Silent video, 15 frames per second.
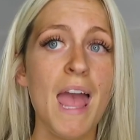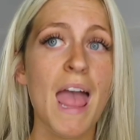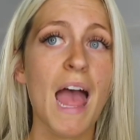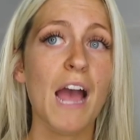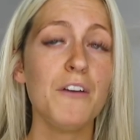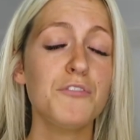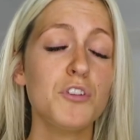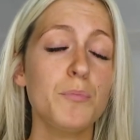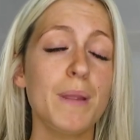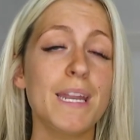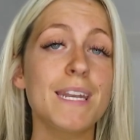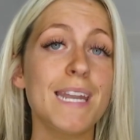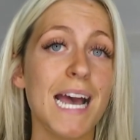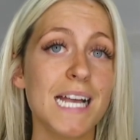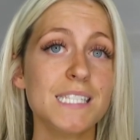If they're
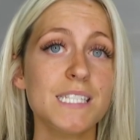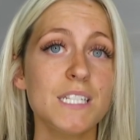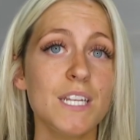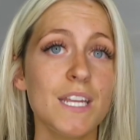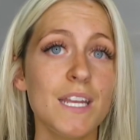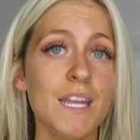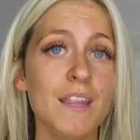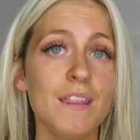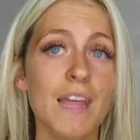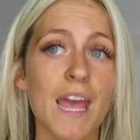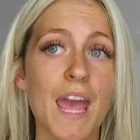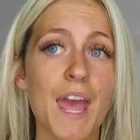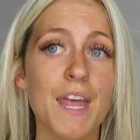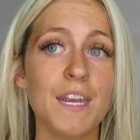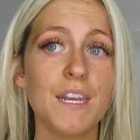being nasty to you,
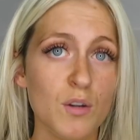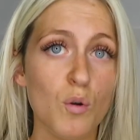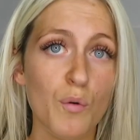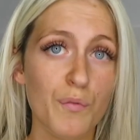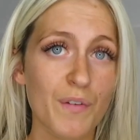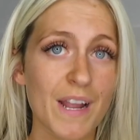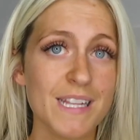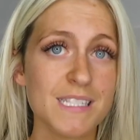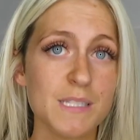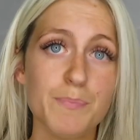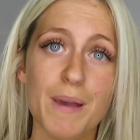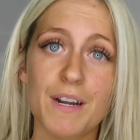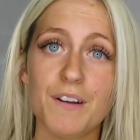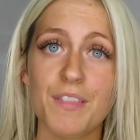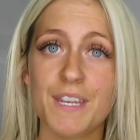then no friends is
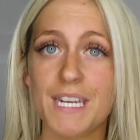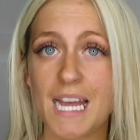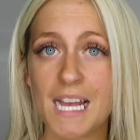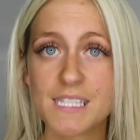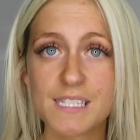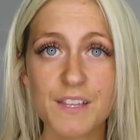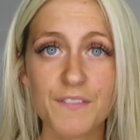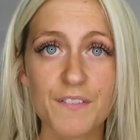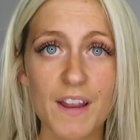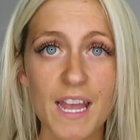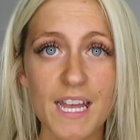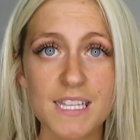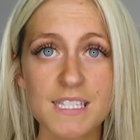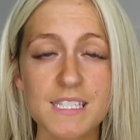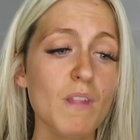better than nasty
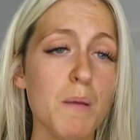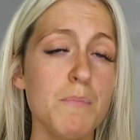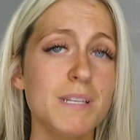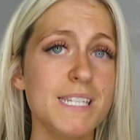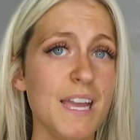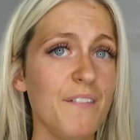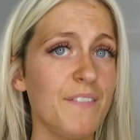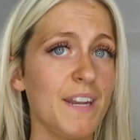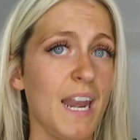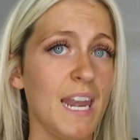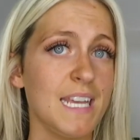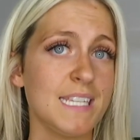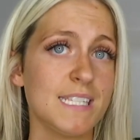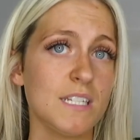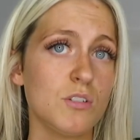friends, but
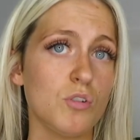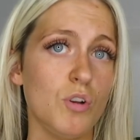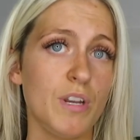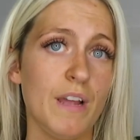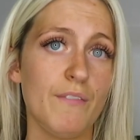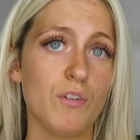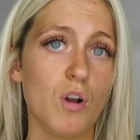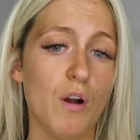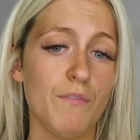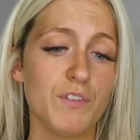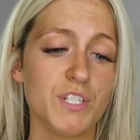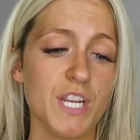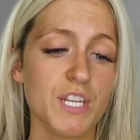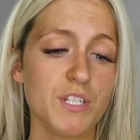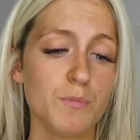definitely sit down and have a
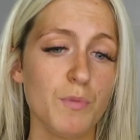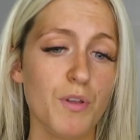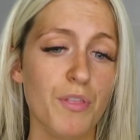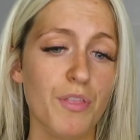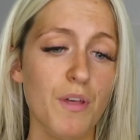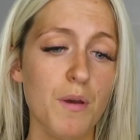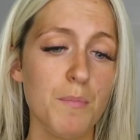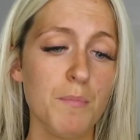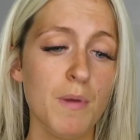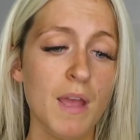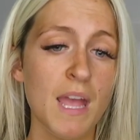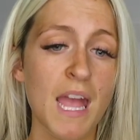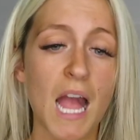conversation with them,